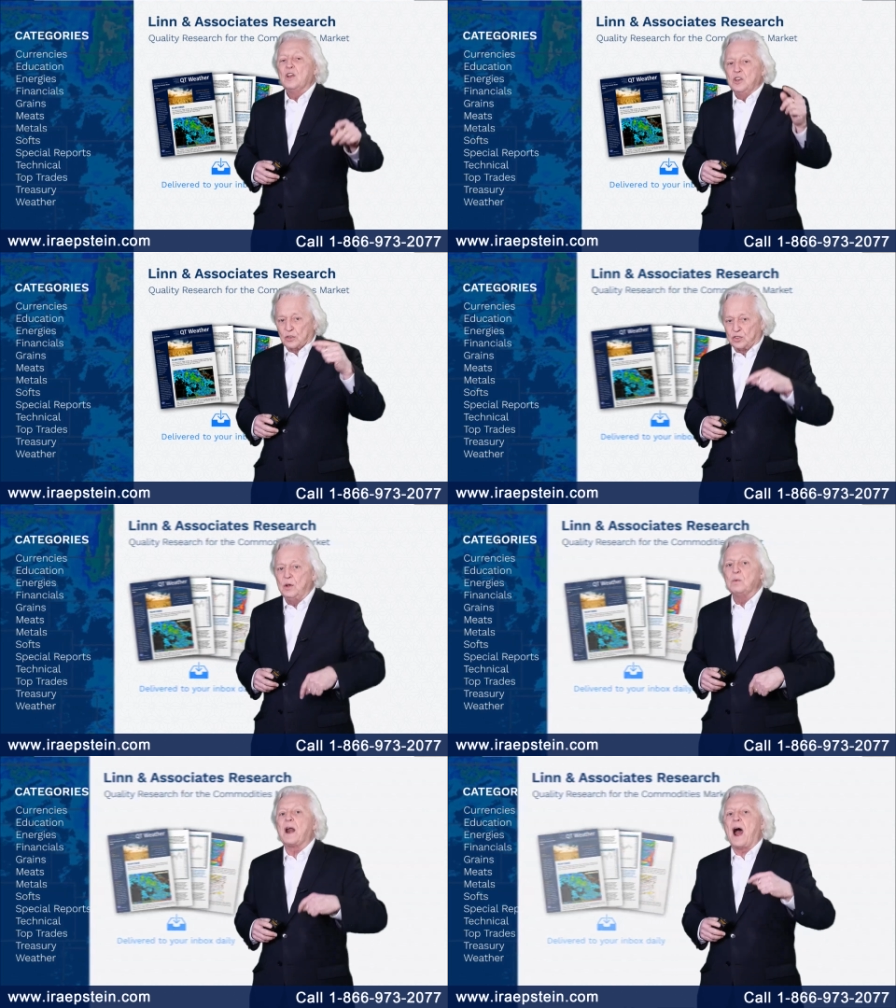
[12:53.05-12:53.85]
You'll see
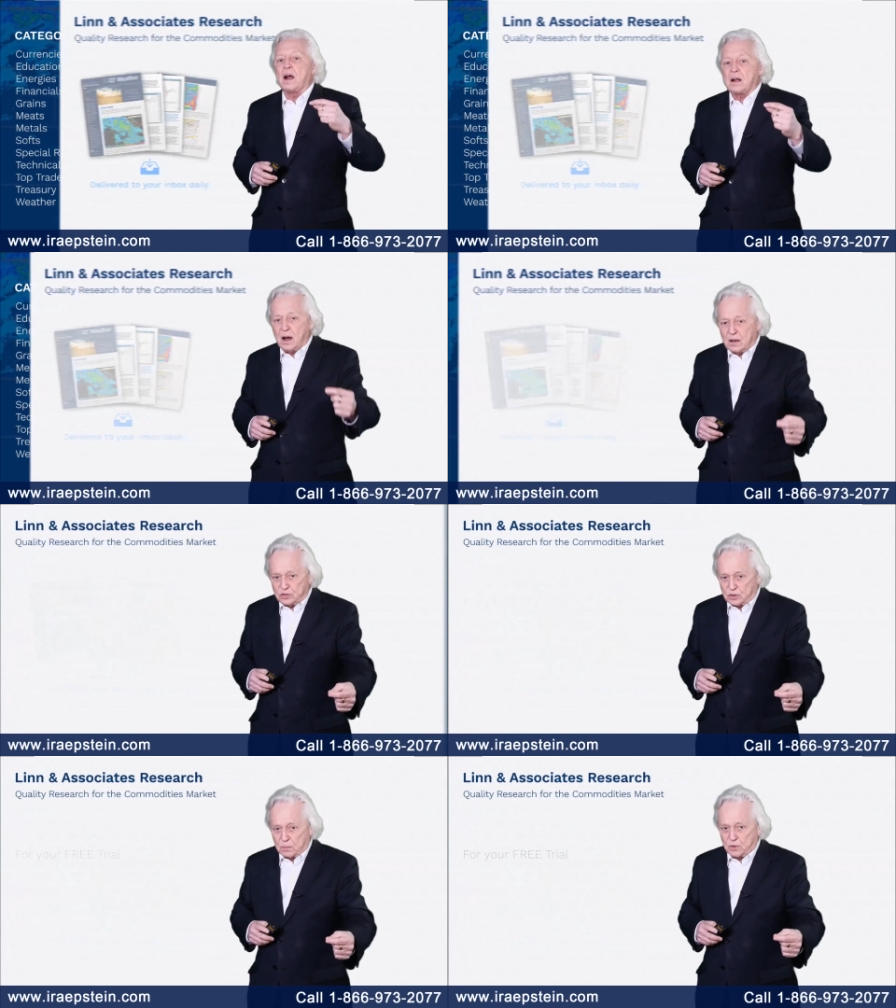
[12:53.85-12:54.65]
what our
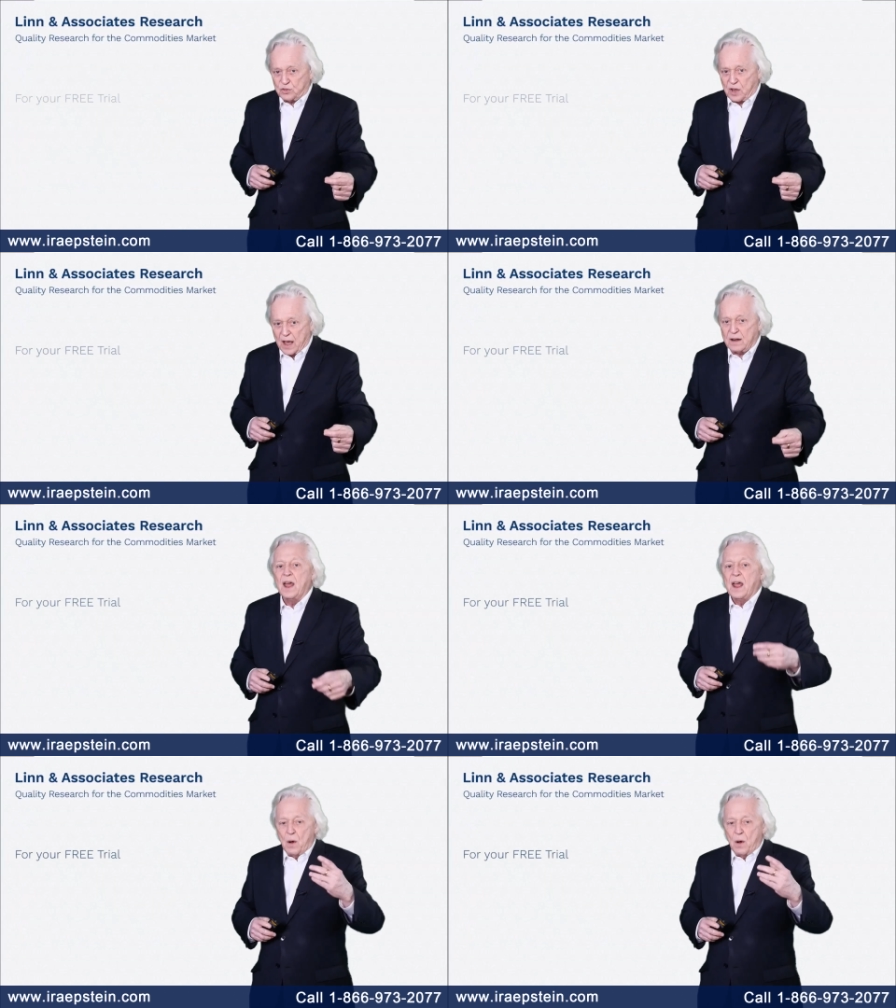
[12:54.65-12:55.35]
customers get